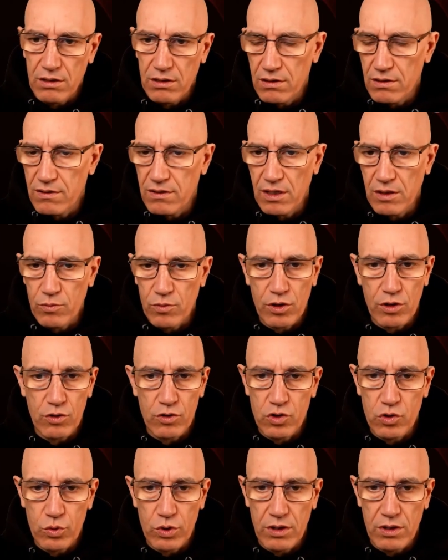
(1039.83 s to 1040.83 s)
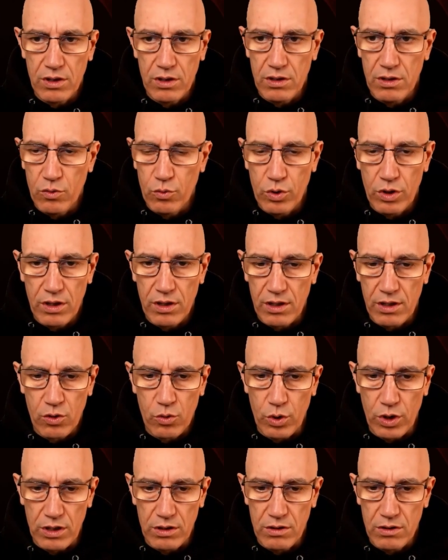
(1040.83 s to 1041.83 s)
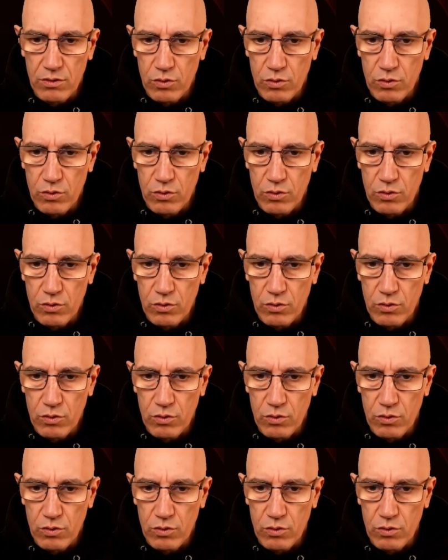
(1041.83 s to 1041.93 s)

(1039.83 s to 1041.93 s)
The same goes with the queen.